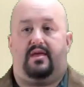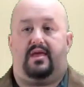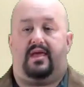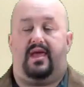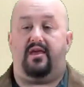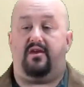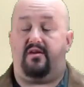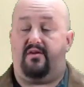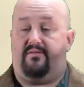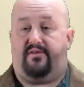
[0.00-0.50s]

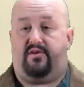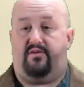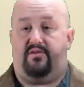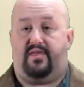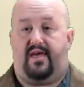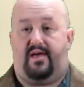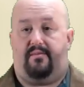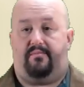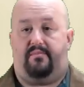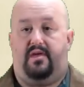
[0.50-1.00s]
Interview
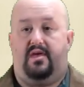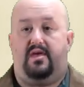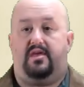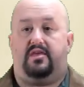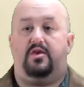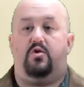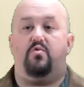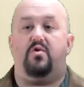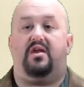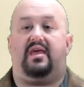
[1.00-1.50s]
them.
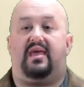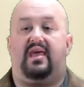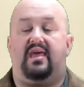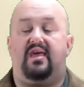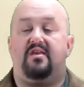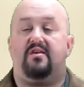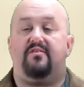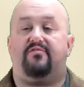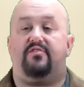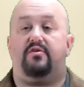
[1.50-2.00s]
You want to
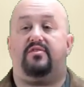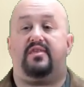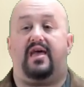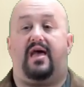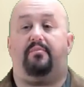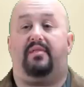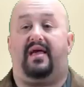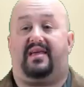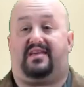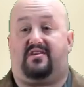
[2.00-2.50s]
interview
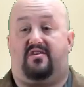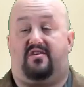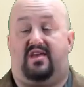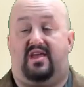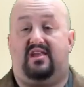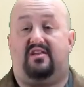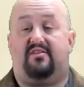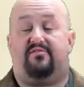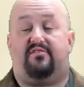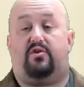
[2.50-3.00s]
them like you're
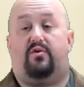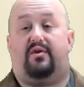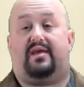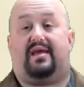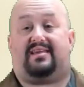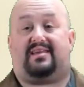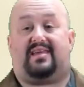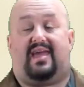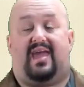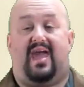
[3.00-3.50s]
interviewing
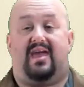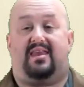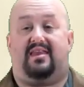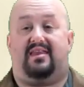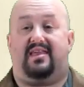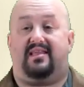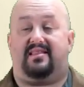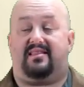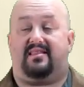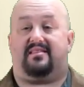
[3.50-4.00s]
a
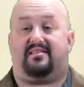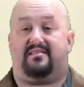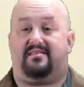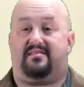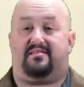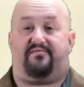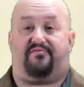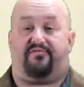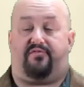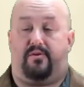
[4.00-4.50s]
candidate
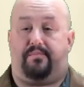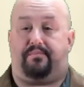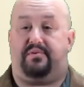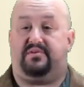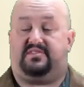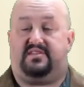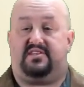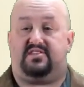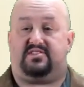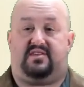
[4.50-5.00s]
for a
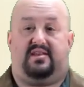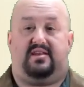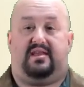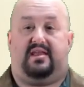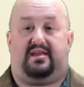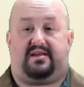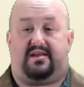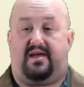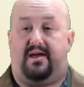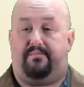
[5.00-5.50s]
position
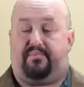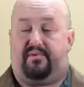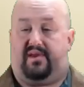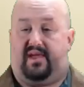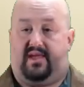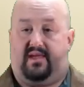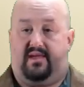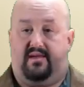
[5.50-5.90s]
in a company.